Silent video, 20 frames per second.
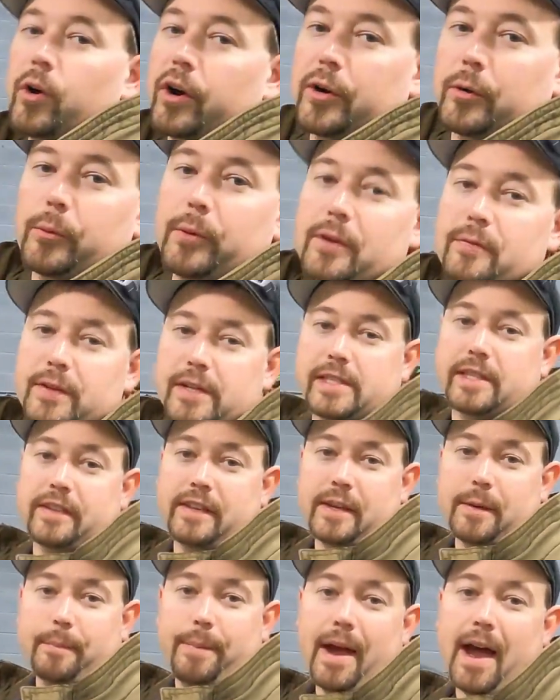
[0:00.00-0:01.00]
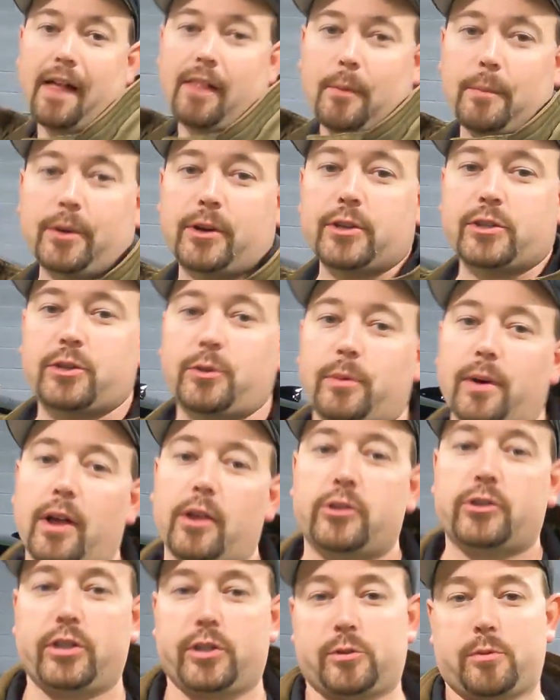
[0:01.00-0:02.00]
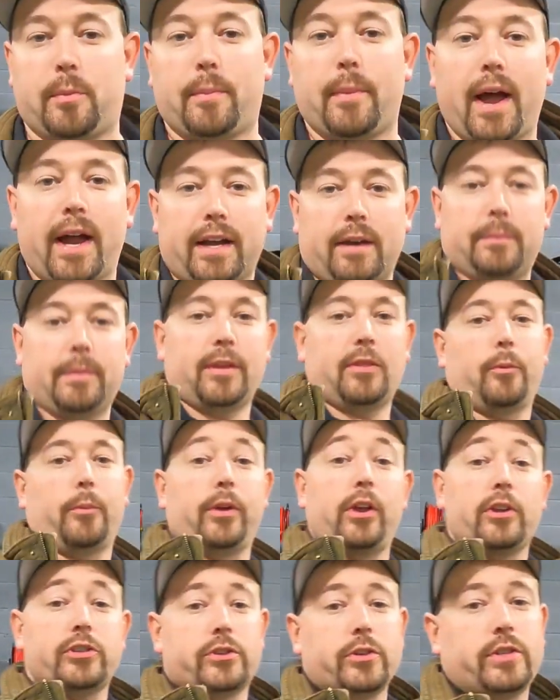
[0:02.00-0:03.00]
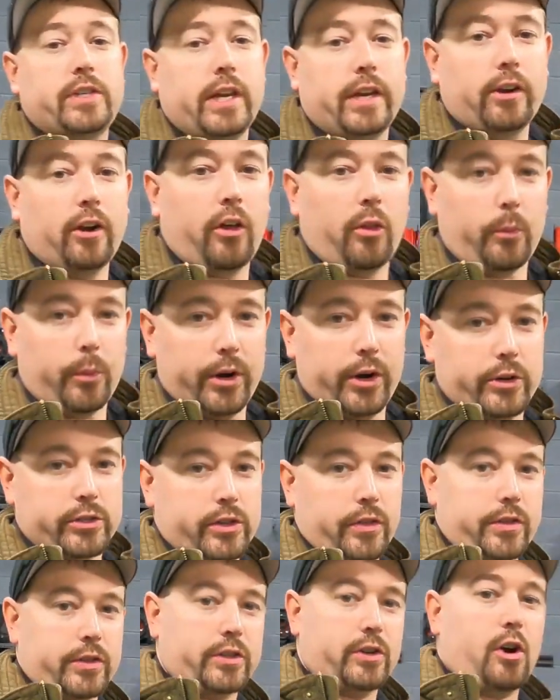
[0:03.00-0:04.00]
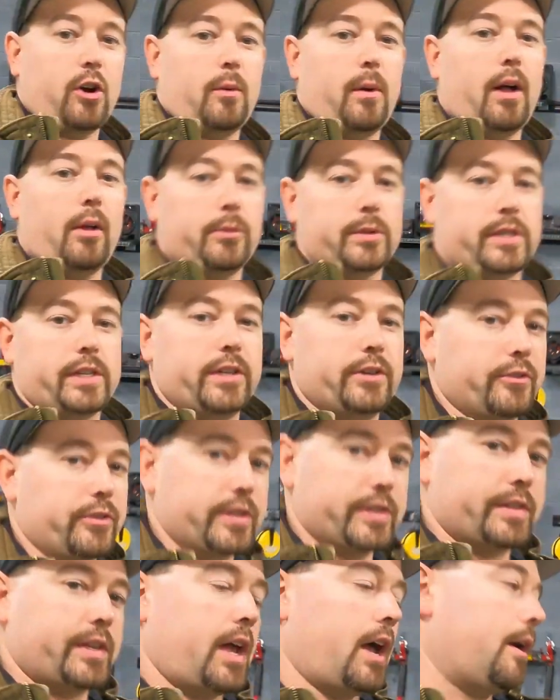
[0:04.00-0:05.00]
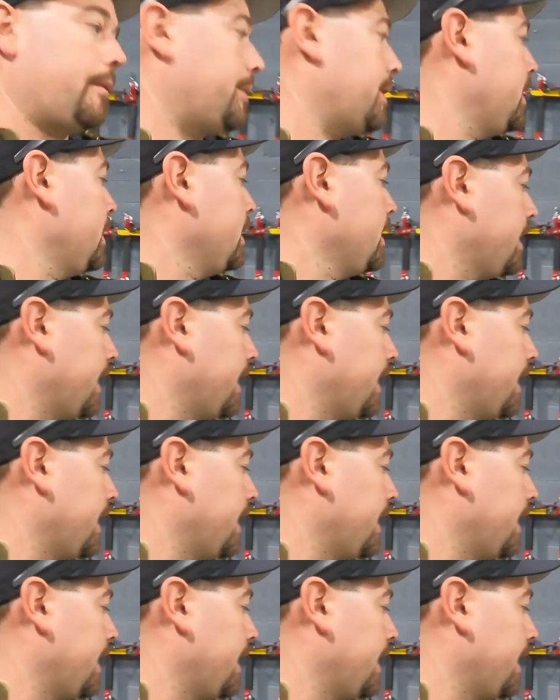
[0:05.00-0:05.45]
We're gonna revisit the Impala because Terrell just reminded me that we also tinted all the windows on this car while it was here this time,